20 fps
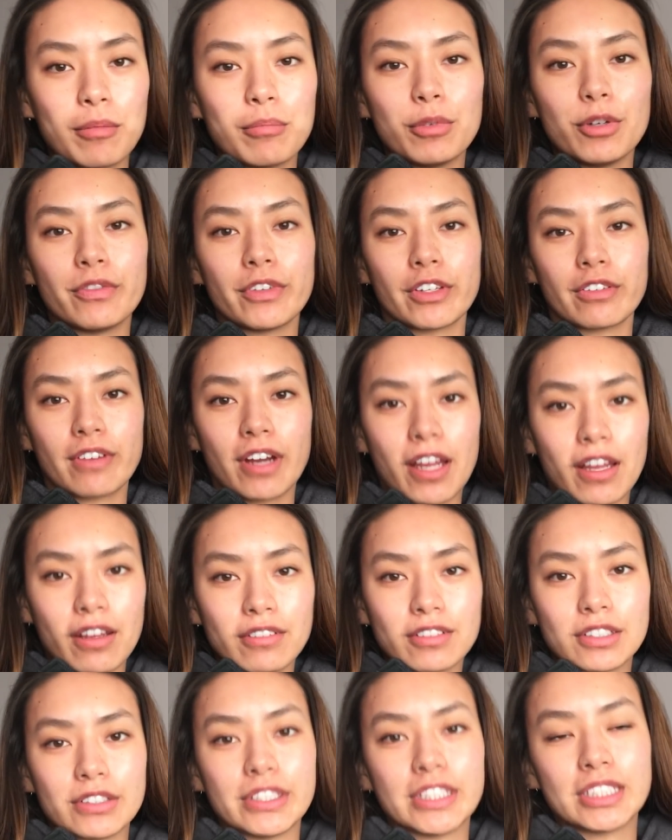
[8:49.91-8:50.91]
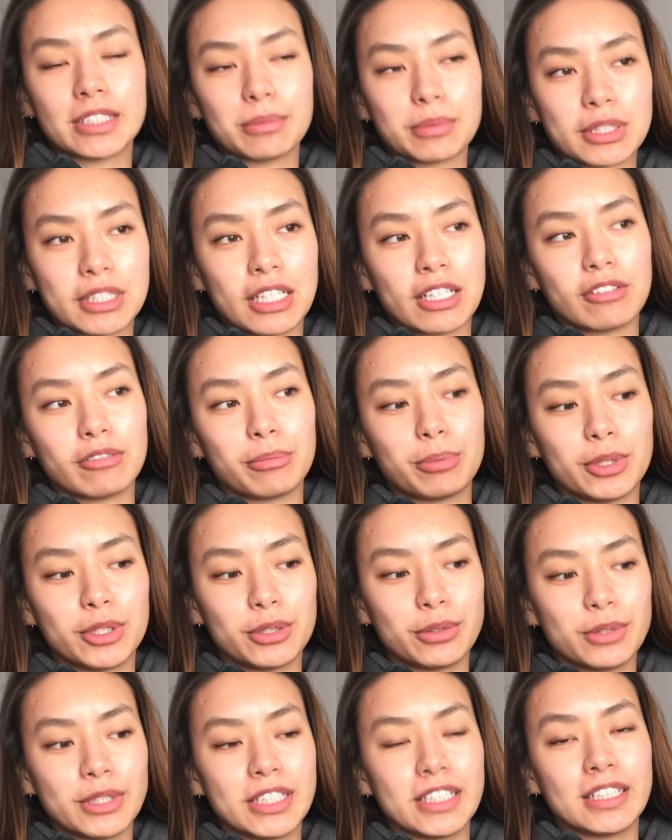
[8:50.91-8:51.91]
moving around, doing some stuff
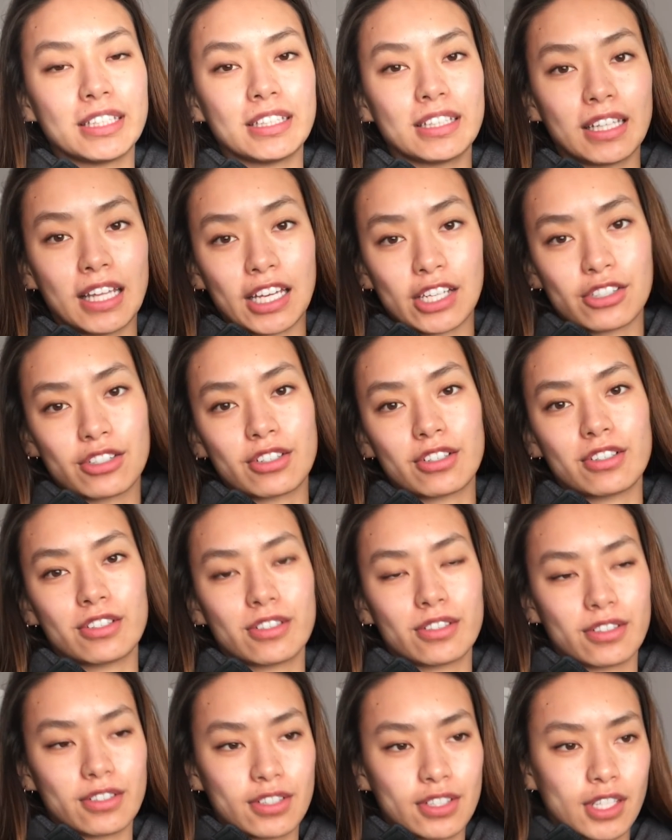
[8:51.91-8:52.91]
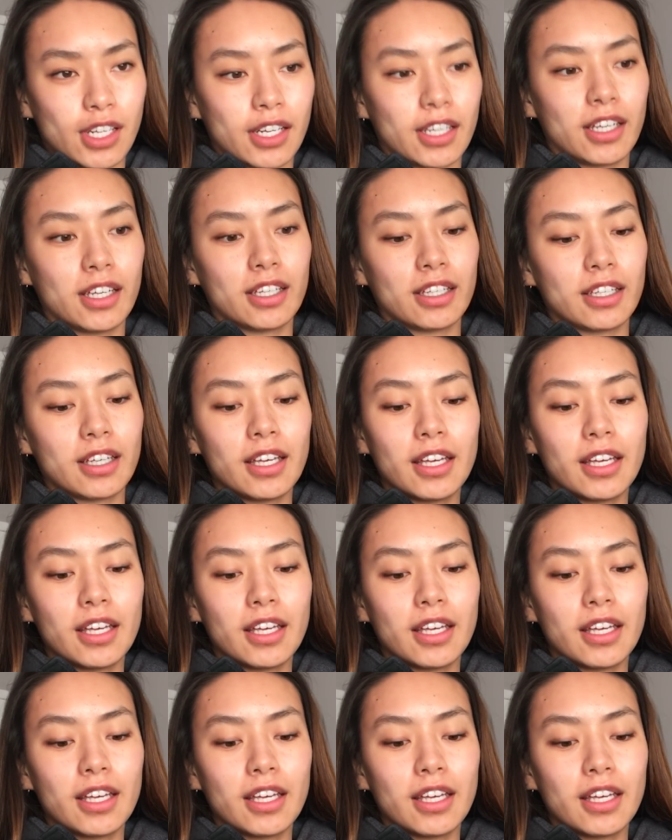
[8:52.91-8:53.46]
between lectures or studying,